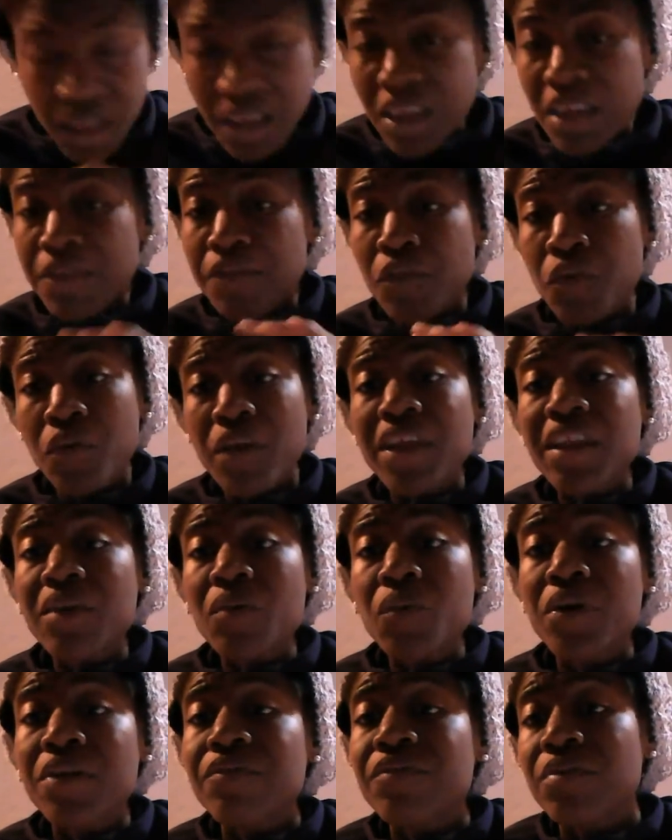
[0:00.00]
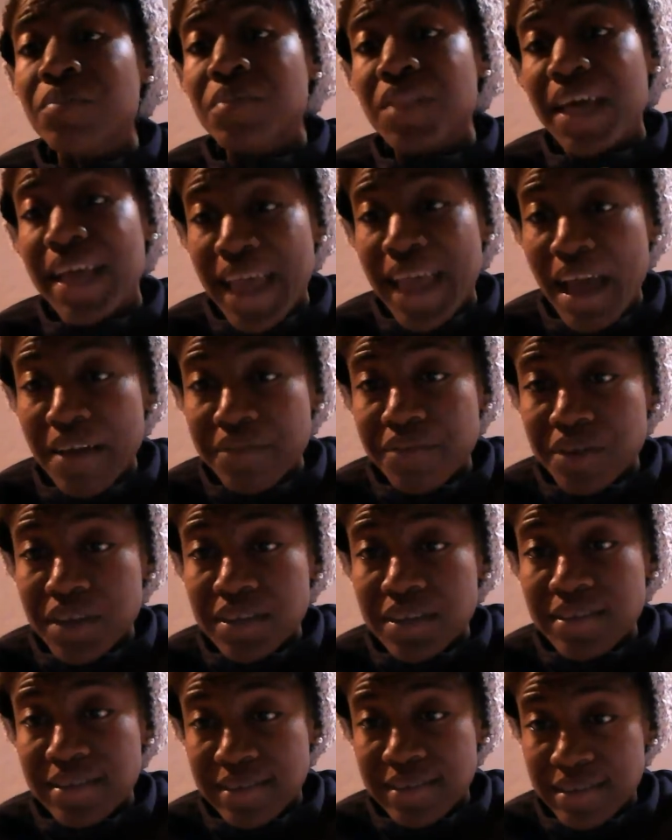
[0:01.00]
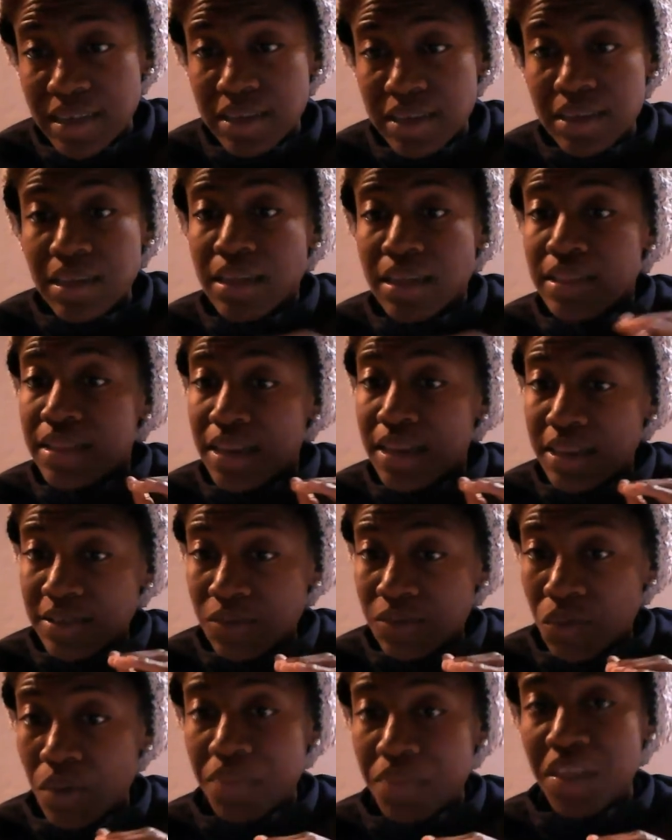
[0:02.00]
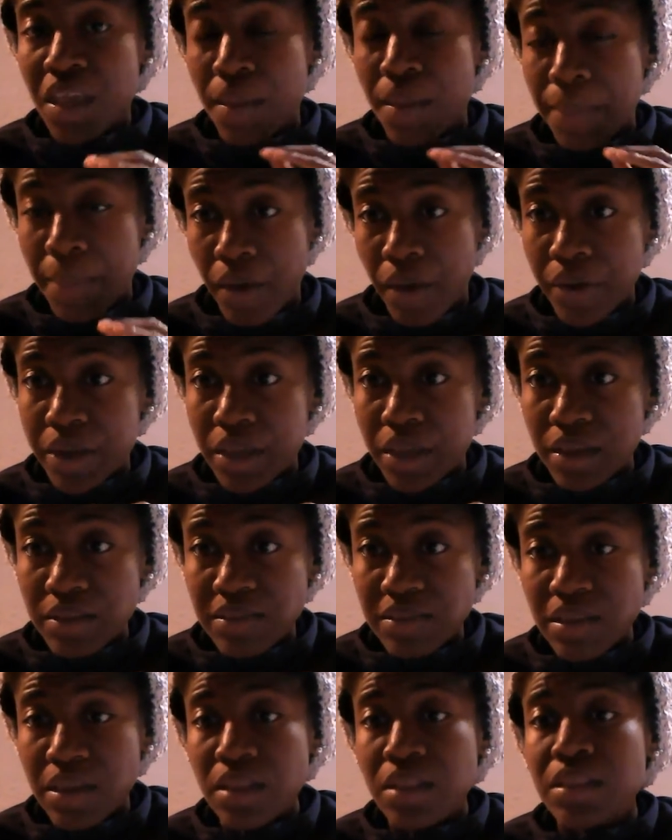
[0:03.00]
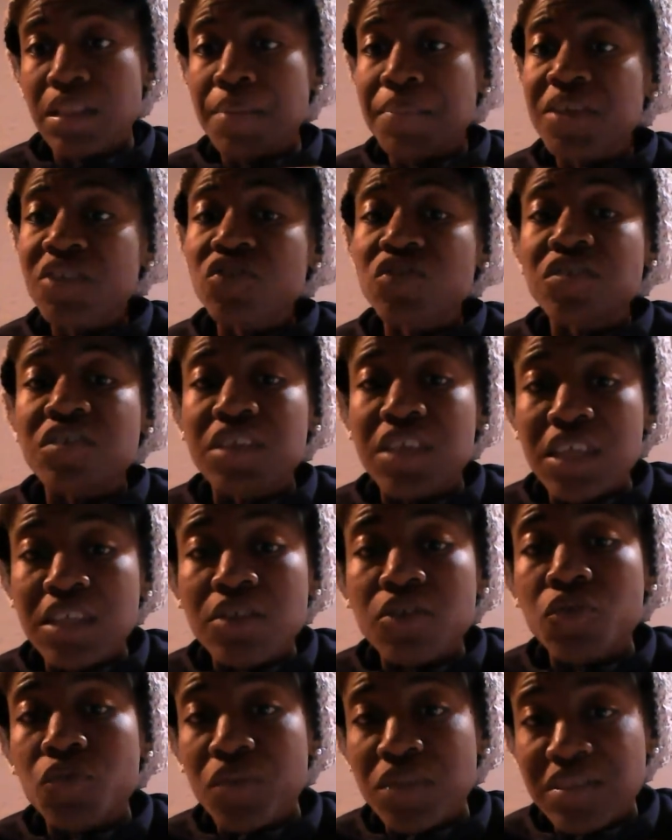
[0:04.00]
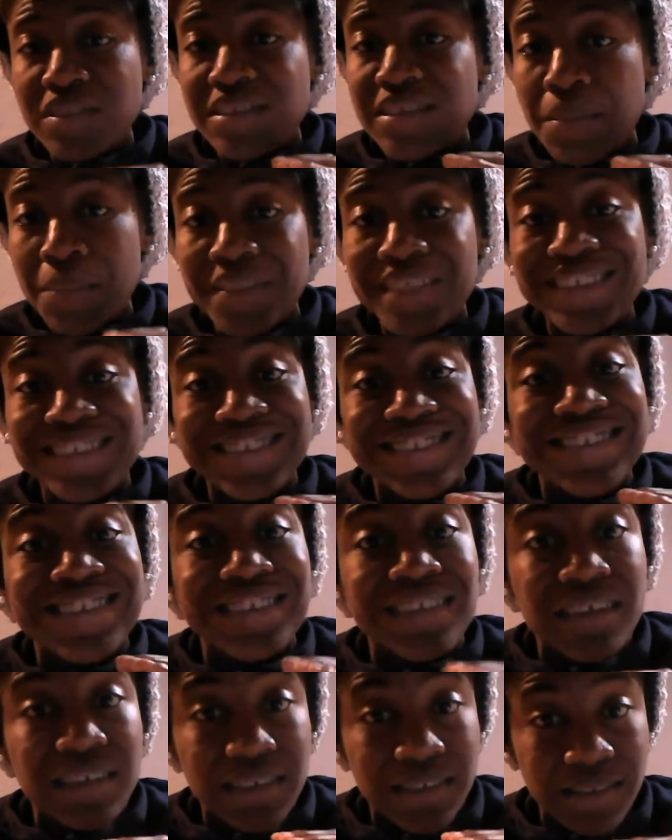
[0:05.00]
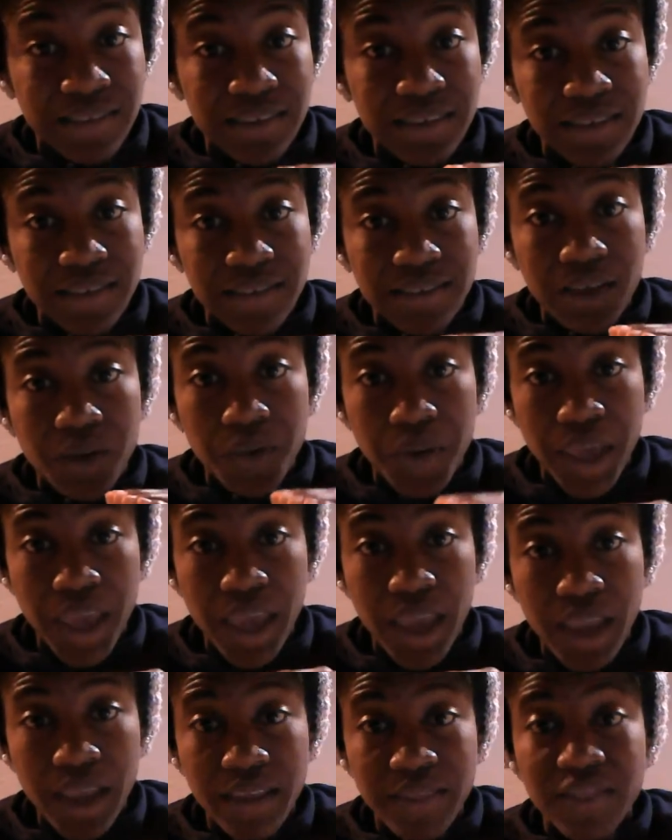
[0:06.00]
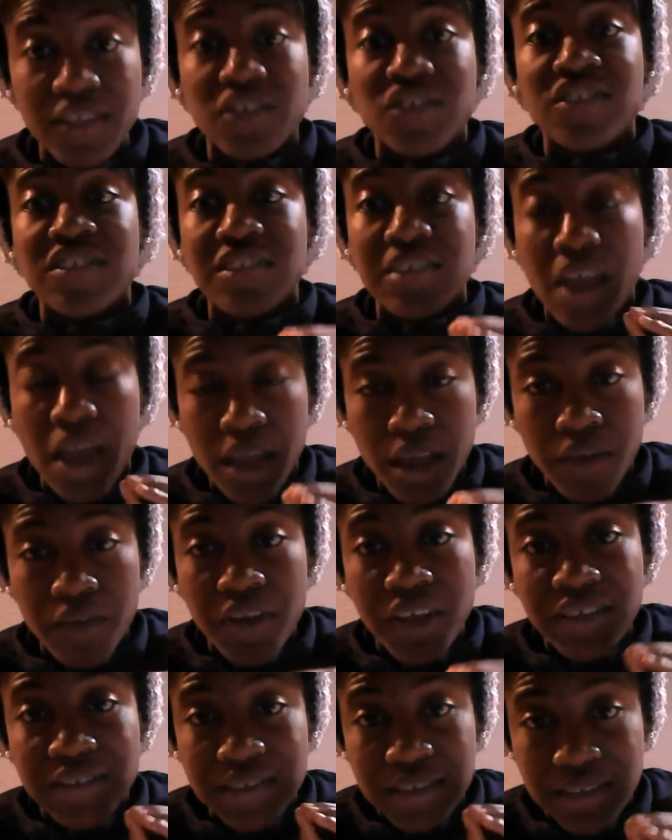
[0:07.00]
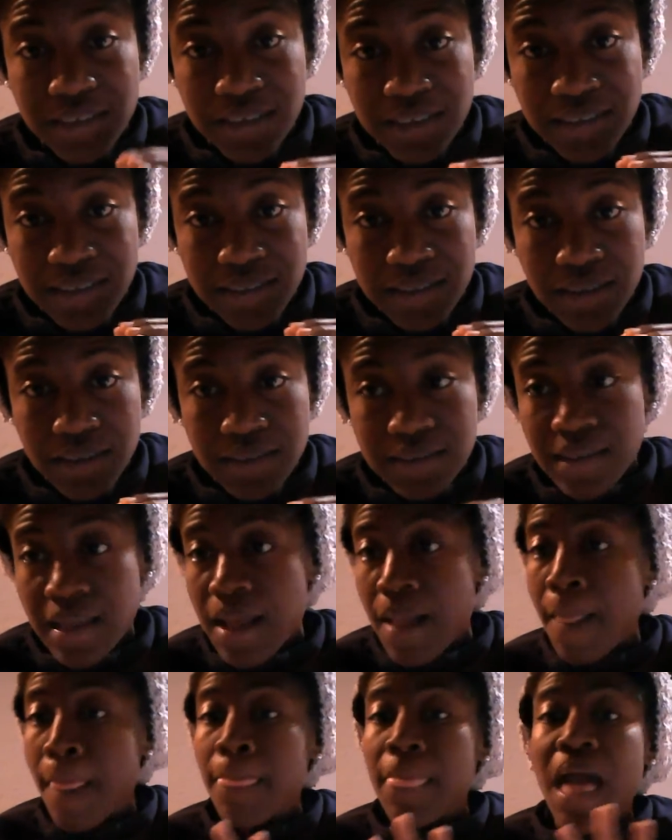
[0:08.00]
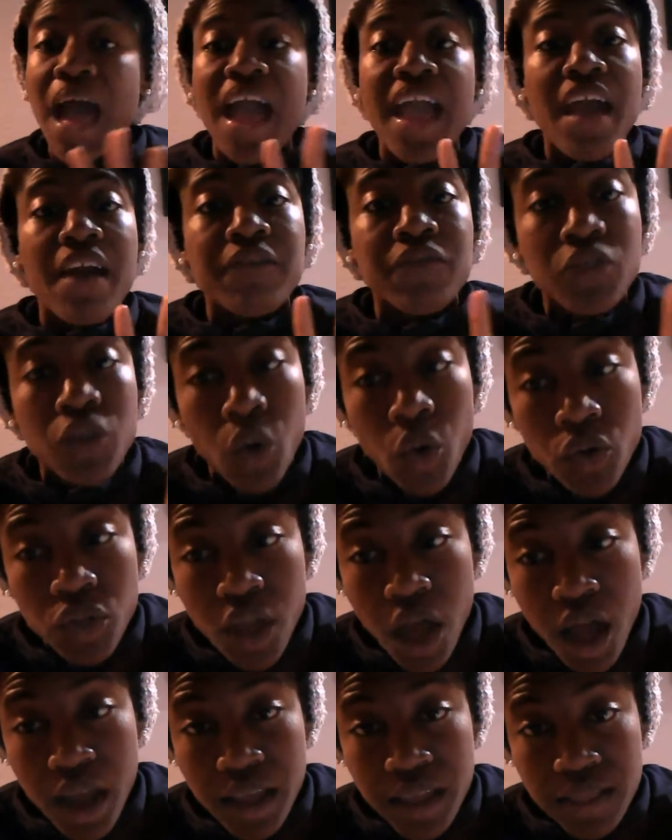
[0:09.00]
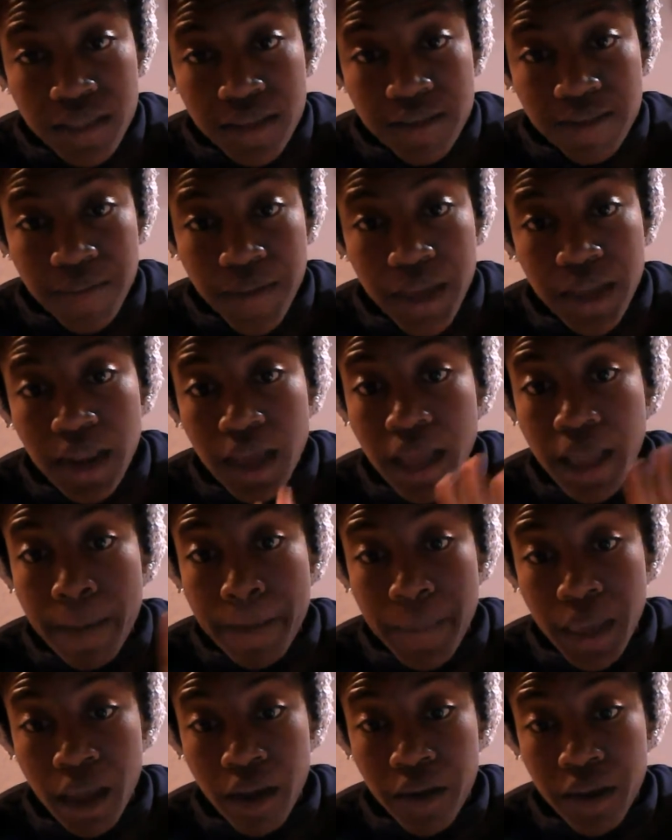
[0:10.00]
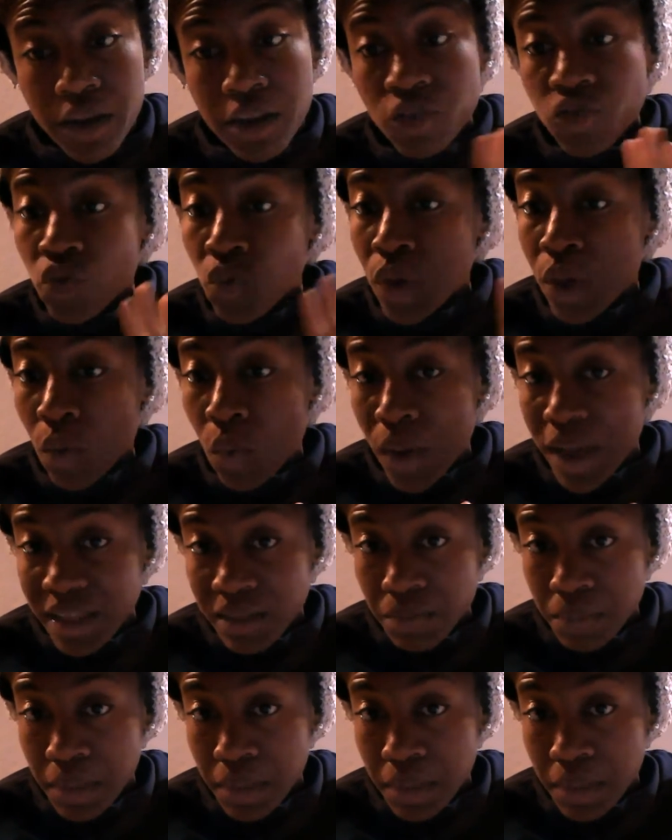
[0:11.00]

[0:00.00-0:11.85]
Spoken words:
If you're anyone from Black African descent that is from the Americas, let me just get you with some of the statistics, okay? The staggering statistics. I have no dog in this fight. I am married to a white